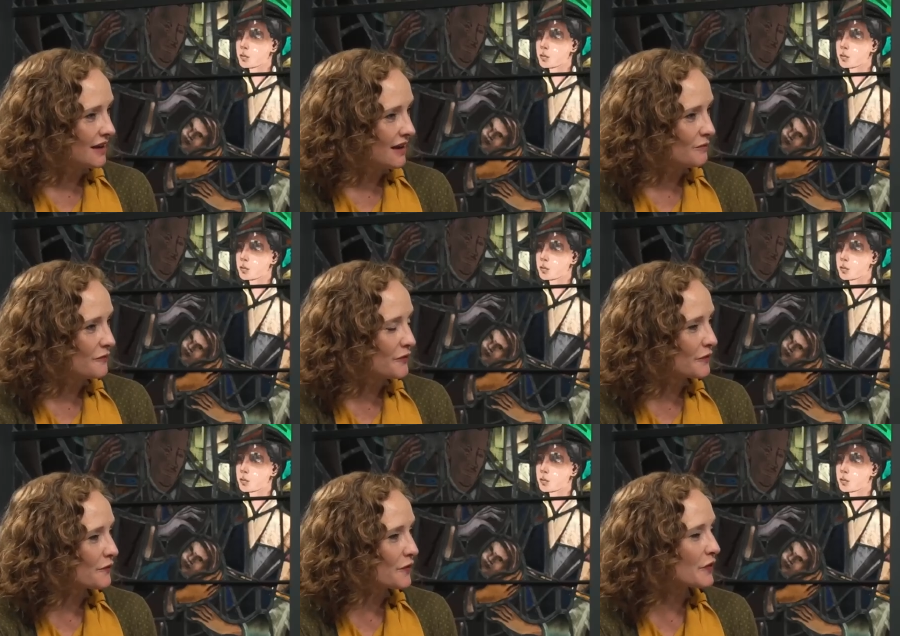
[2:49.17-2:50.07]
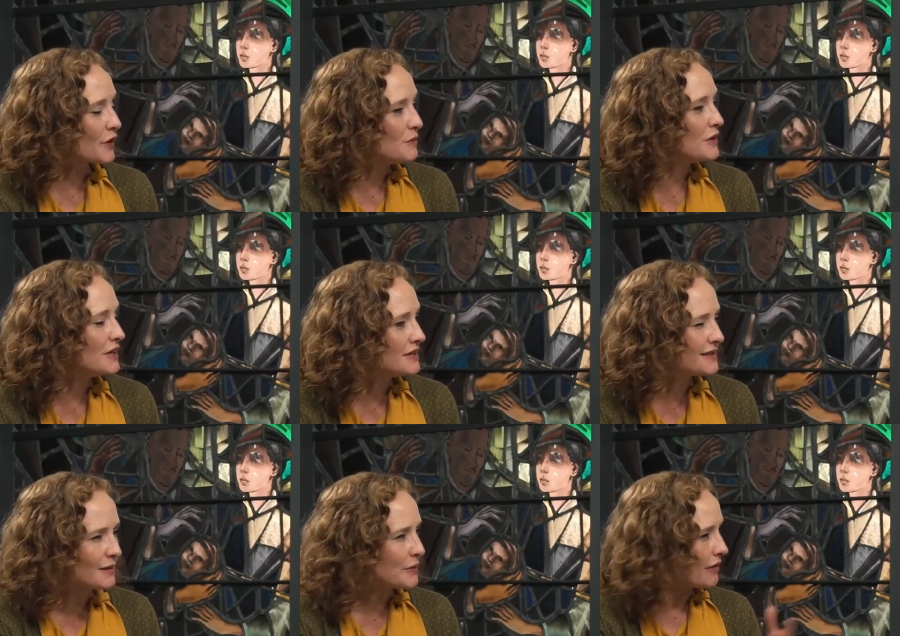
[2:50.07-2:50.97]
Speaker 1: um, for for the communities
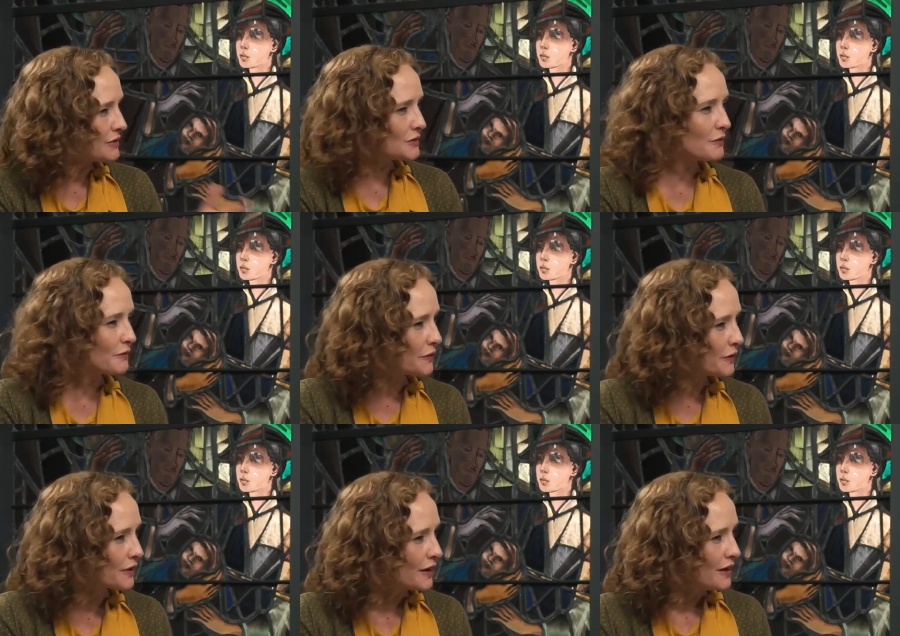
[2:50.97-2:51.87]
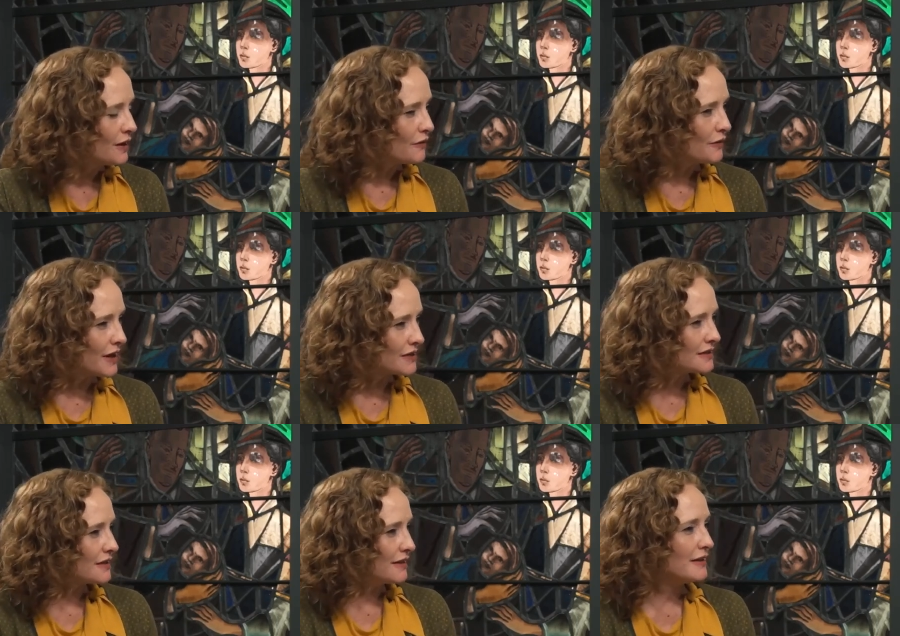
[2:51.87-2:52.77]
there, but also for for us
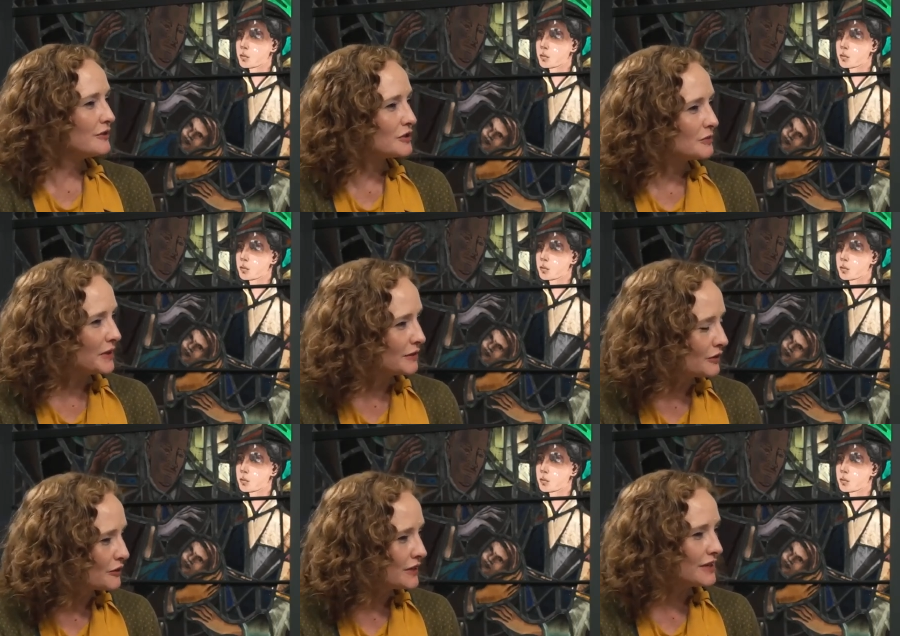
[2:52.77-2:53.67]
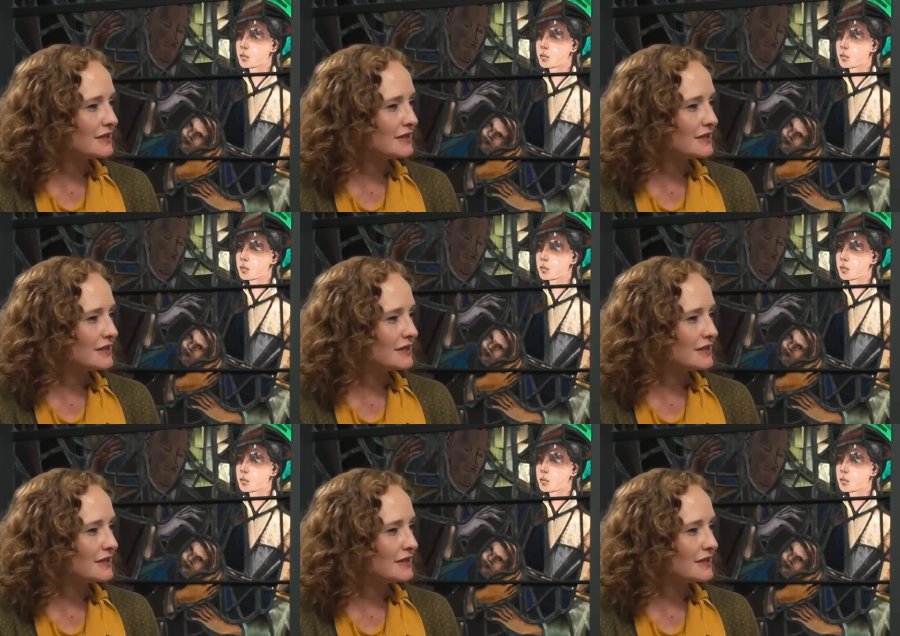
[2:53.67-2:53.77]
here to be learning